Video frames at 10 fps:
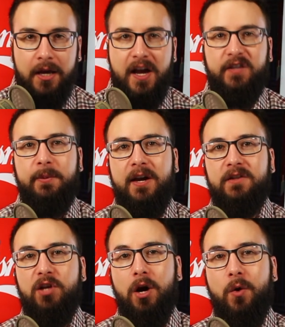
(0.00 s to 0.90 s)
It's
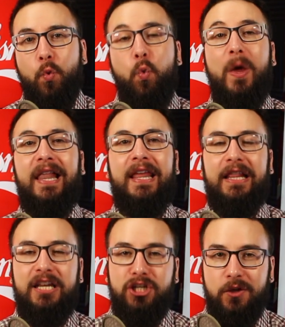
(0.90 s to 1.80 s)
because they're
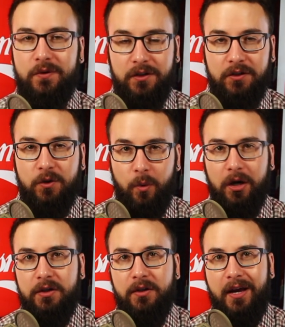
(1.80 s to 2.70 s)
willingly choosing to
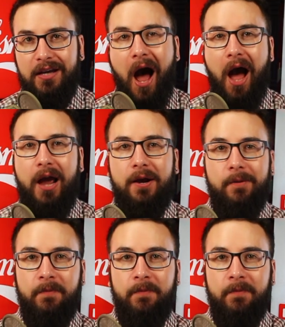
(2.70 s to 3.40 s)
work until they die.